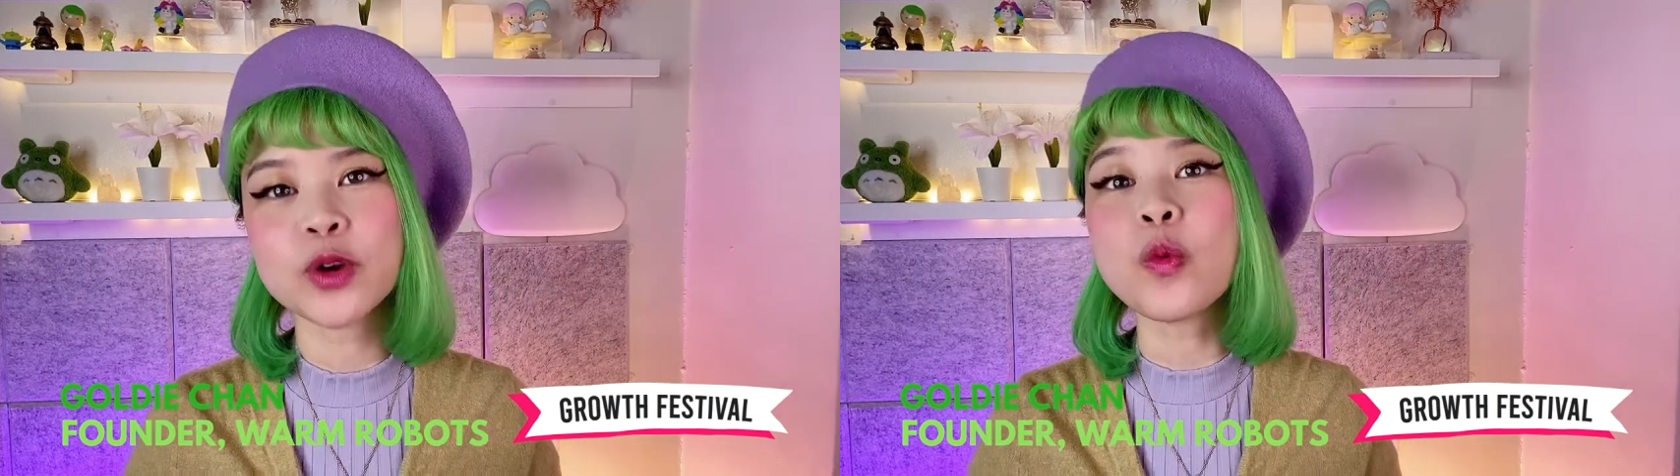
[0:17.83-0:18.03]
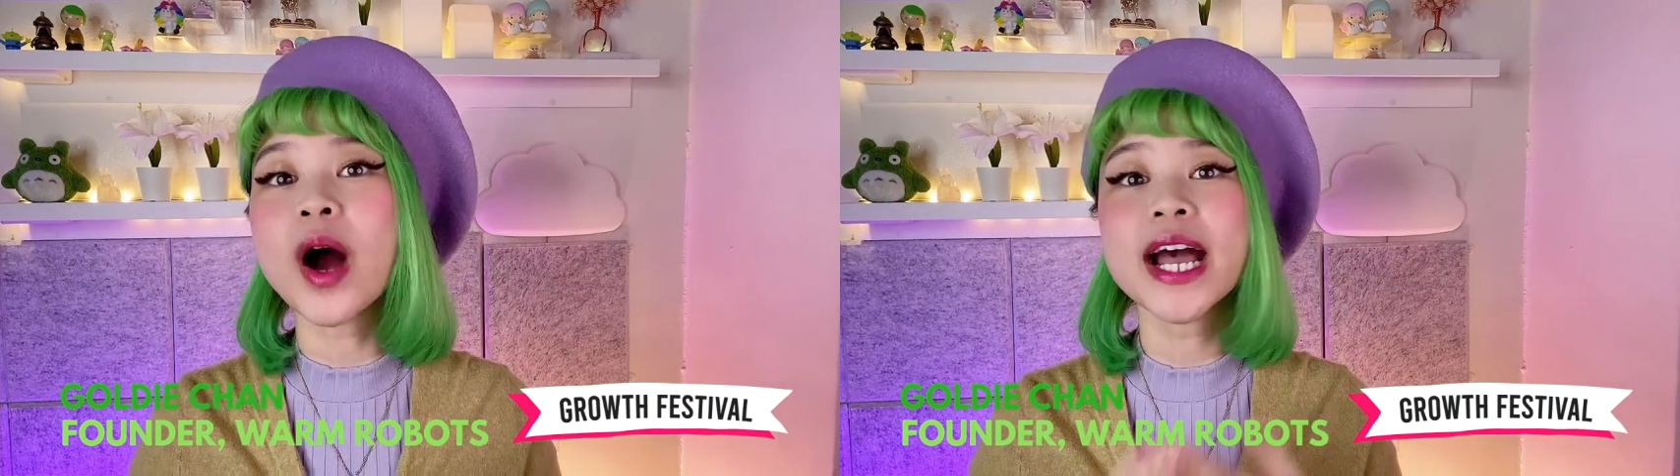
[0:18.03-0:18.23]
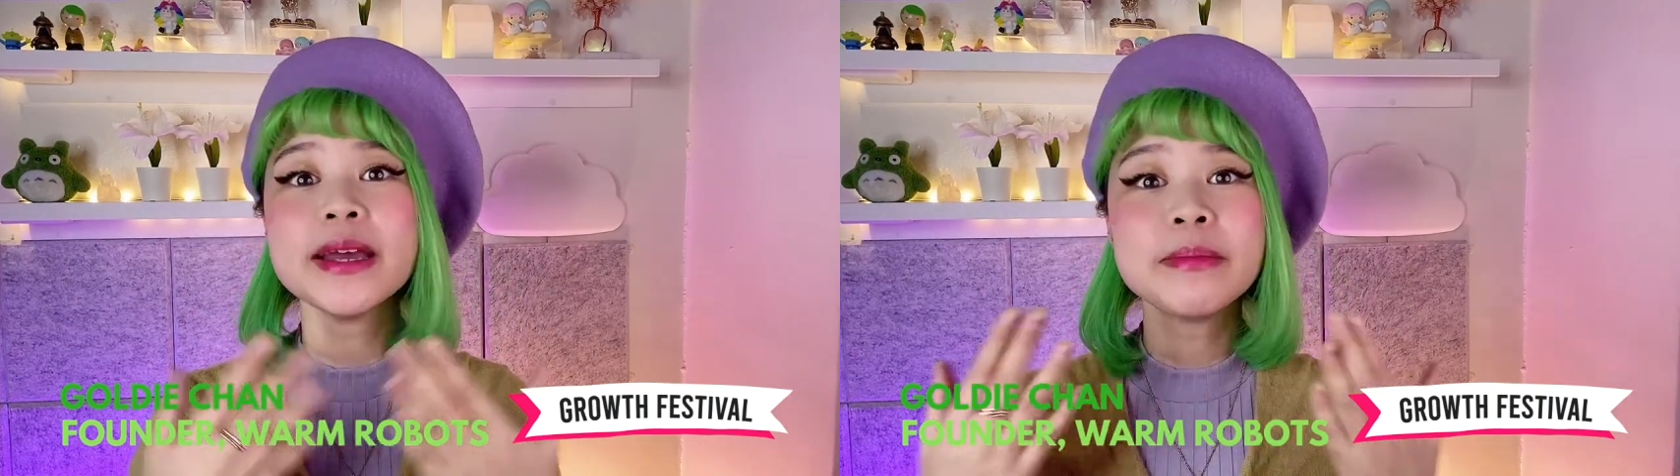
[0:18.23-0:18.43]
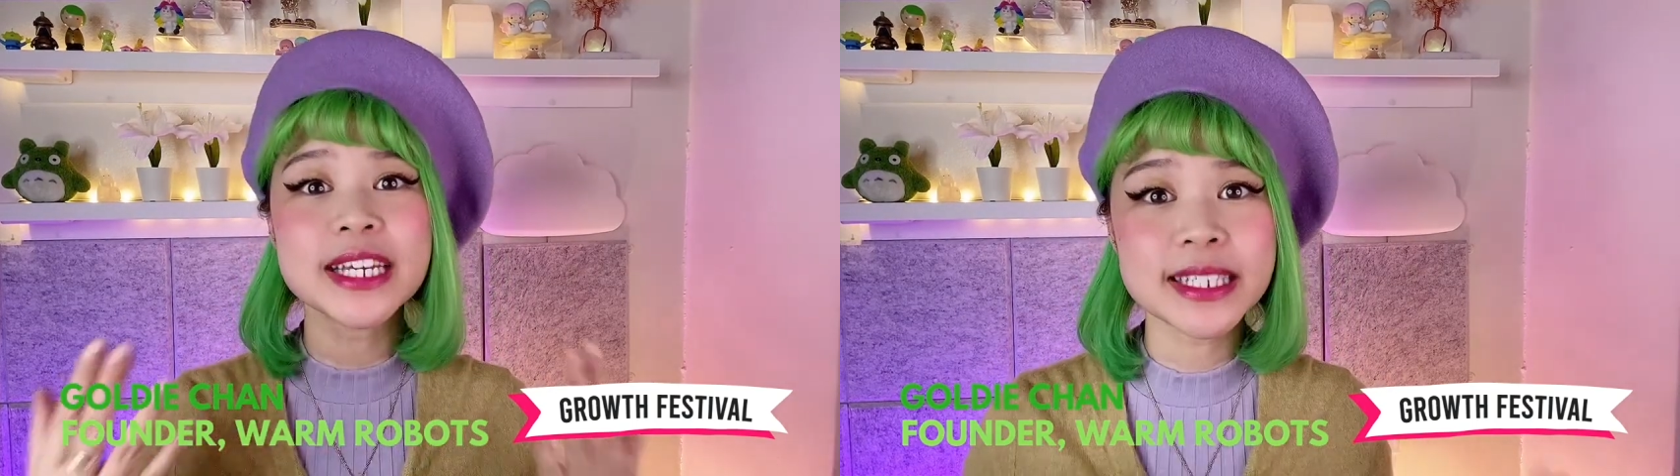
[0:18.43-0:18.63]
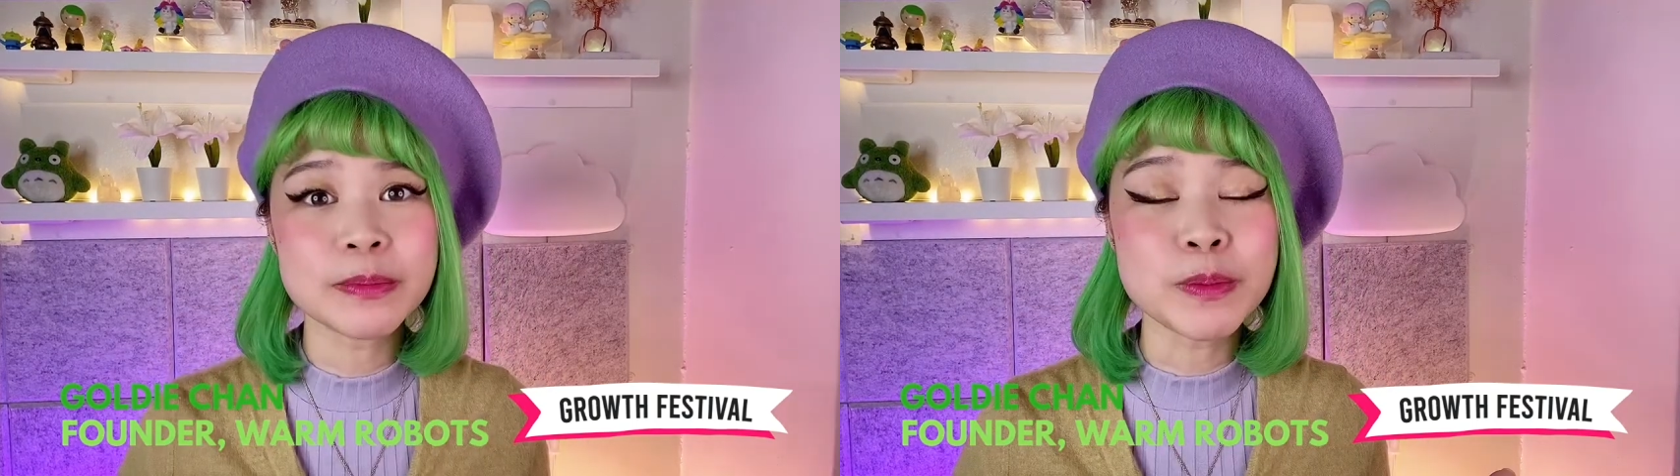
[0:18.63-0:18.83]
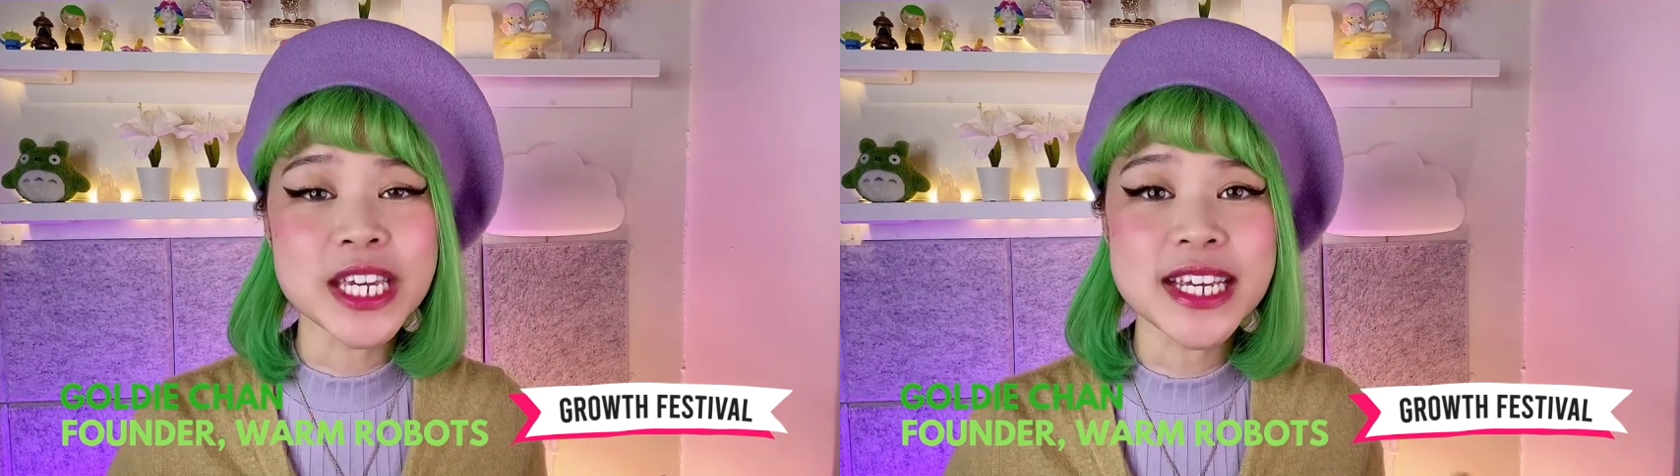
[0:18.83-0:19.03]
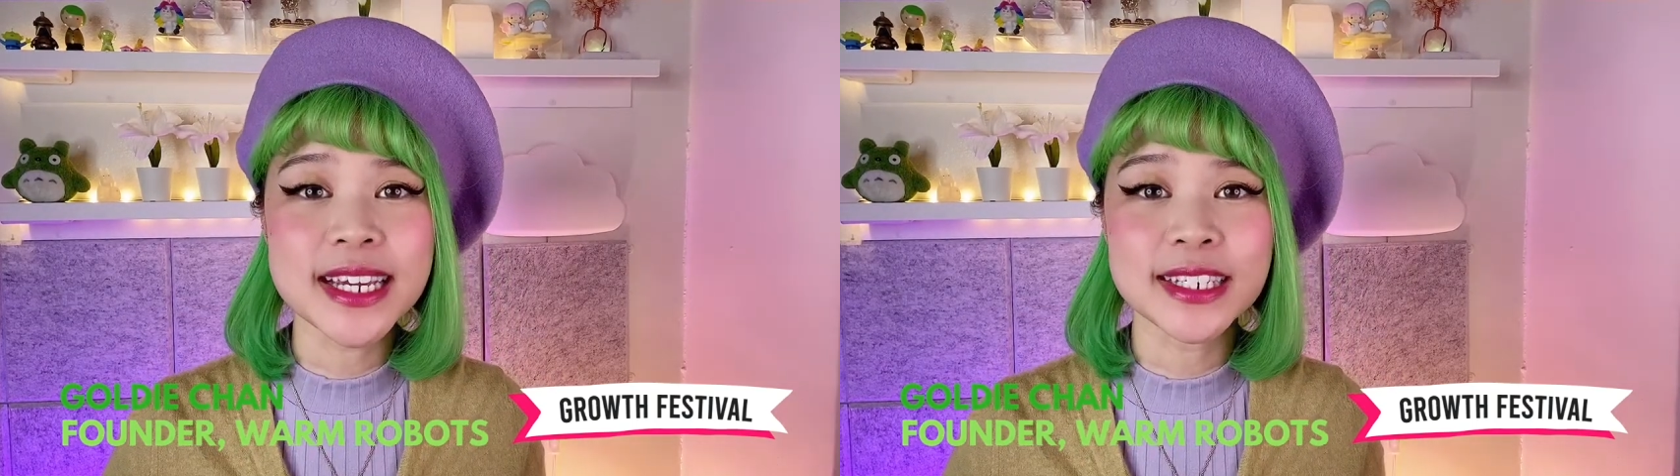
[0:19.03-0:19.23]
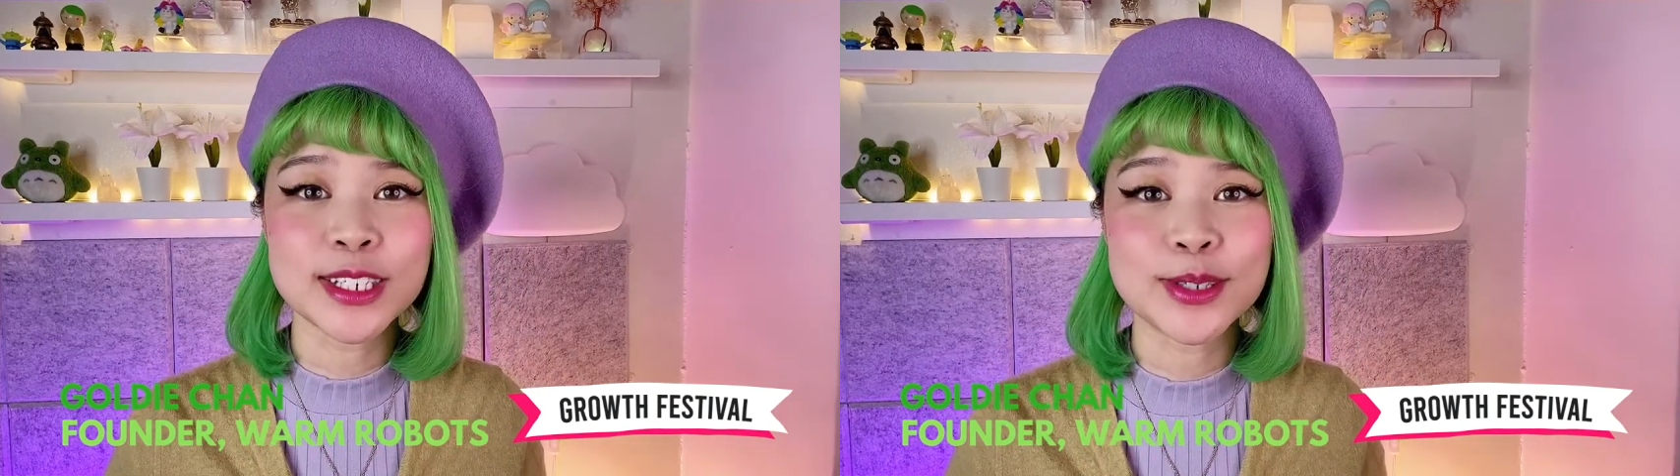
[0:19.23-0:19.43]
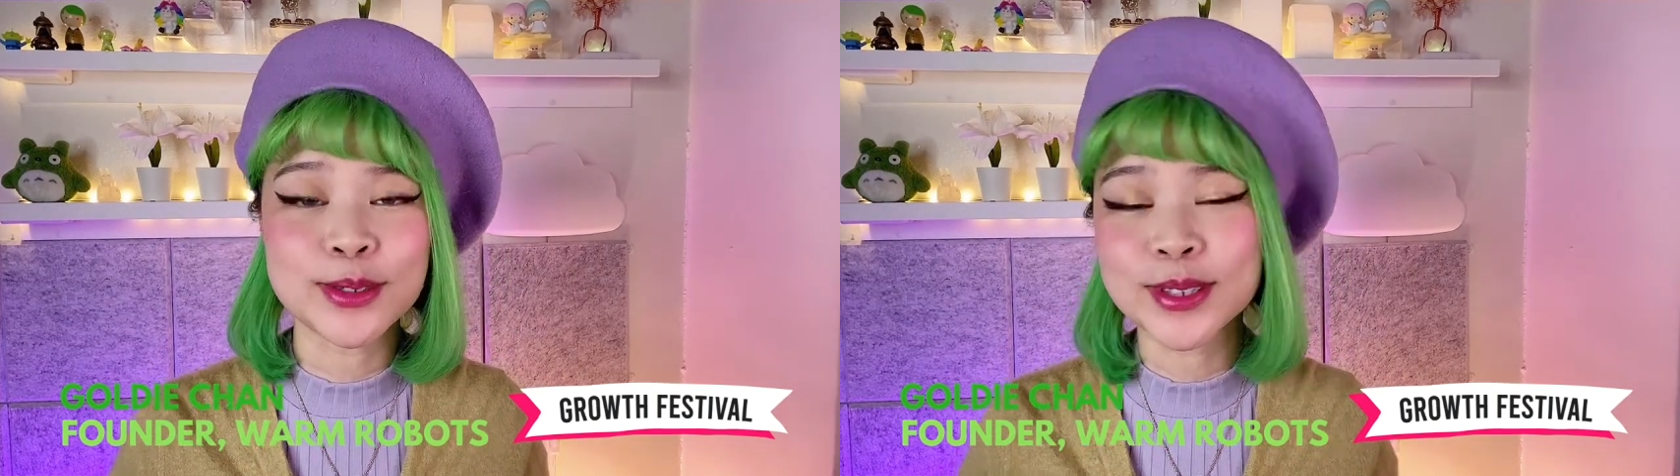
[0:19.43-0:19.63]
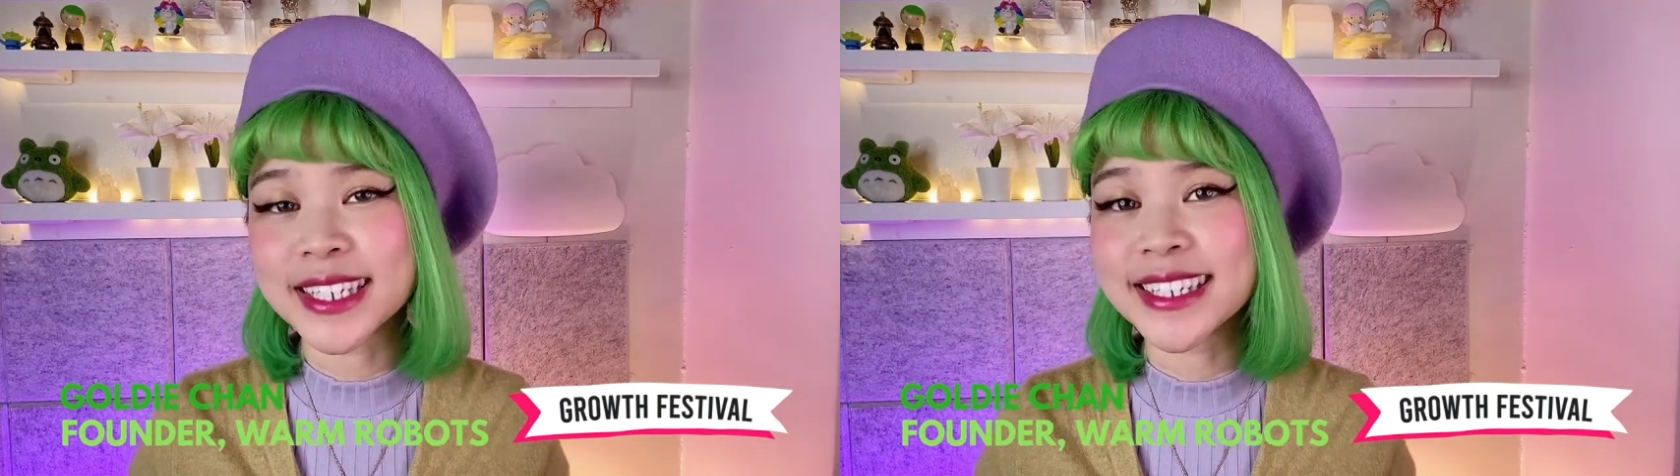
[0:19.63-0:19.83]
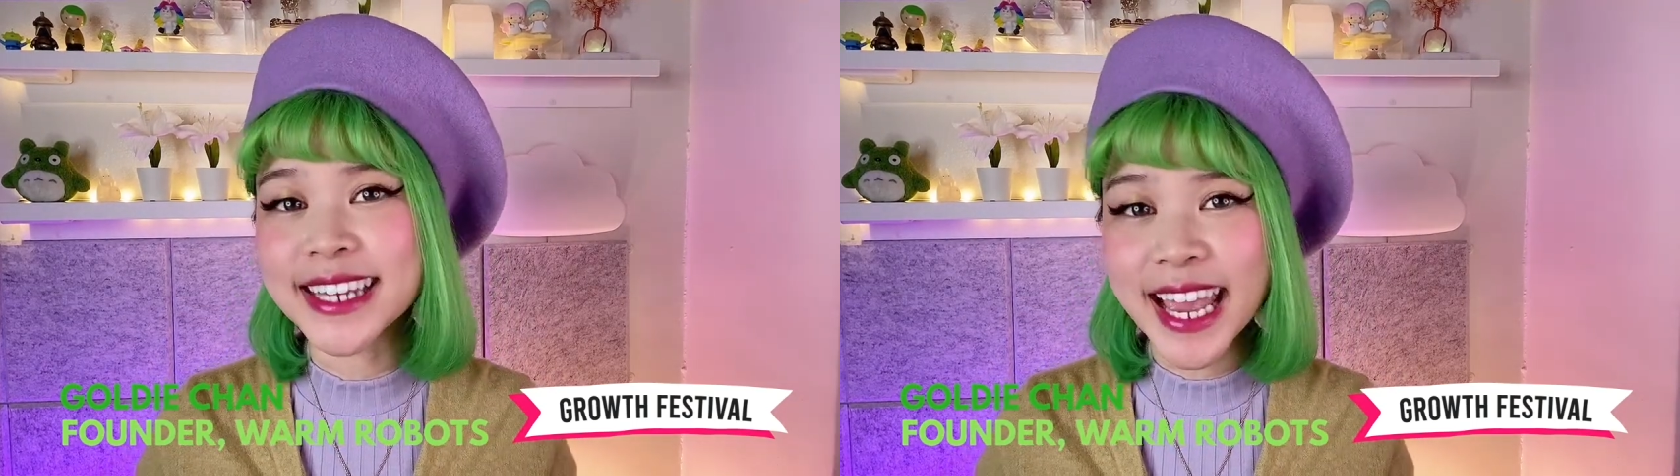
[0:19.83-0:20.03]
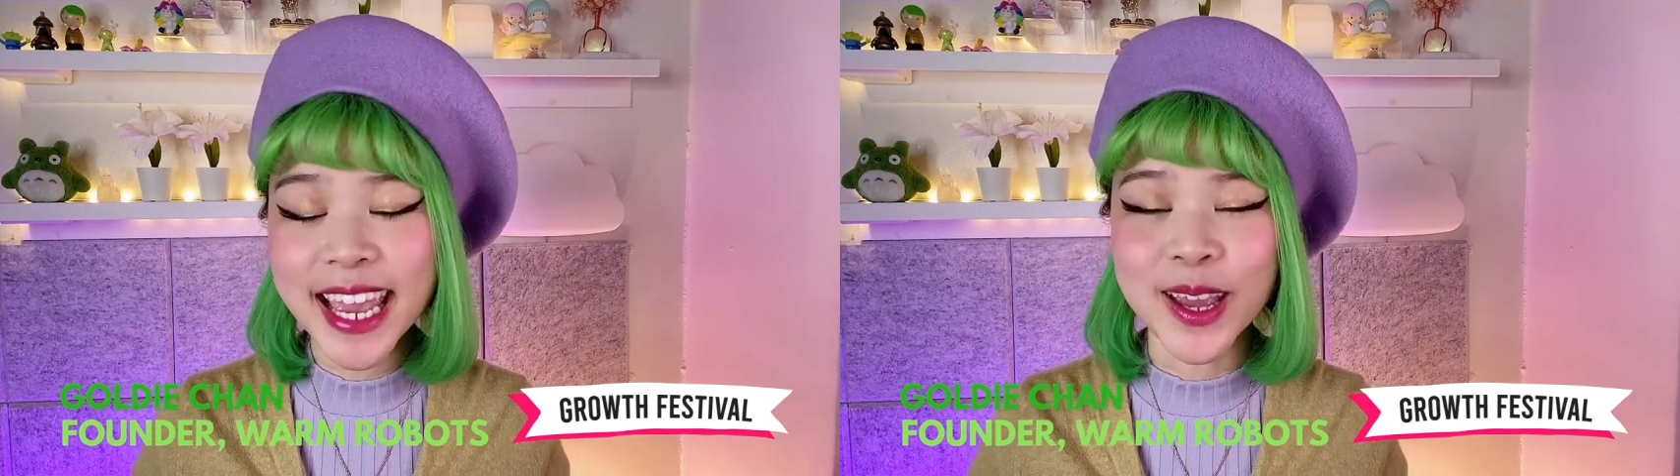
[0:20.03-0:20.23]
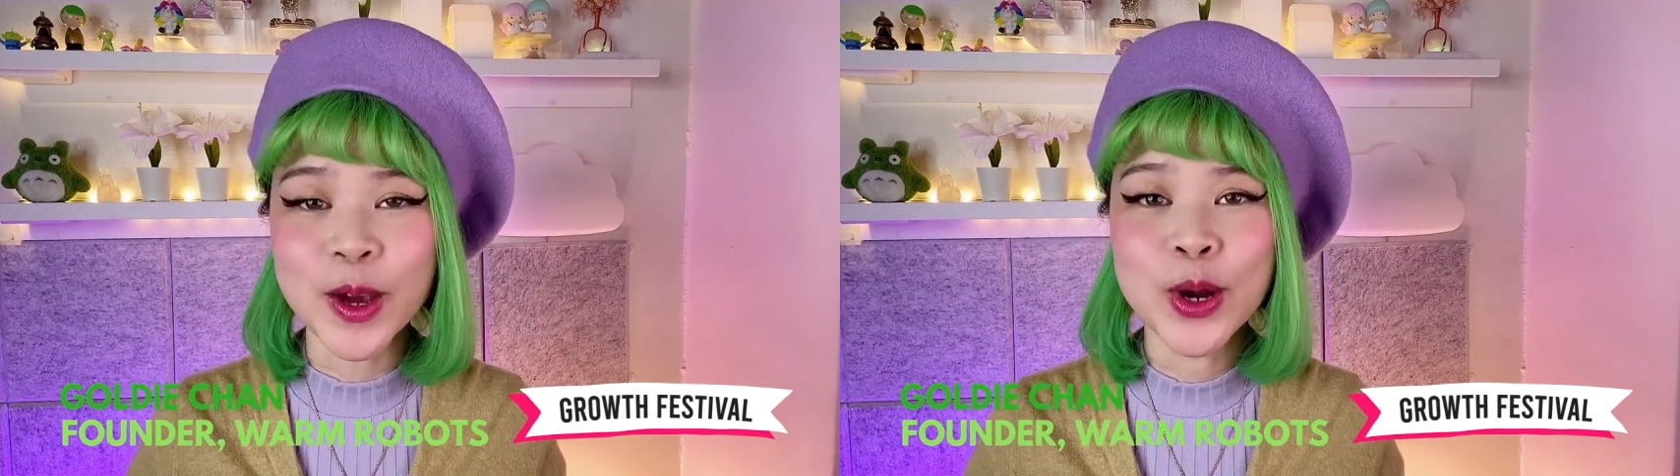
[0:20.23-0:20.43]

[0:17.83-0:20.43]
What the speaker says: Why am I speaking to you today?